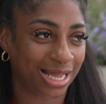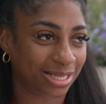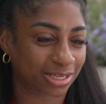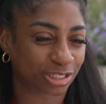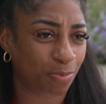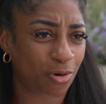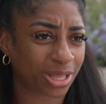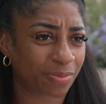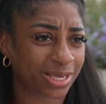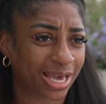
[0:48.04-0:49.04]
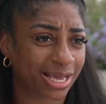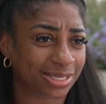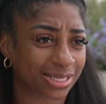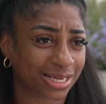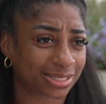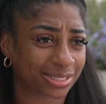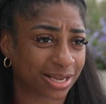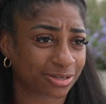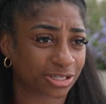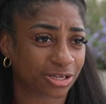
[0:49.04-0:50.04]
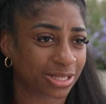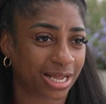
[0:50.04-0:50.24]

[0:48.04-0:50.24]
Like the support that we get is like second to none.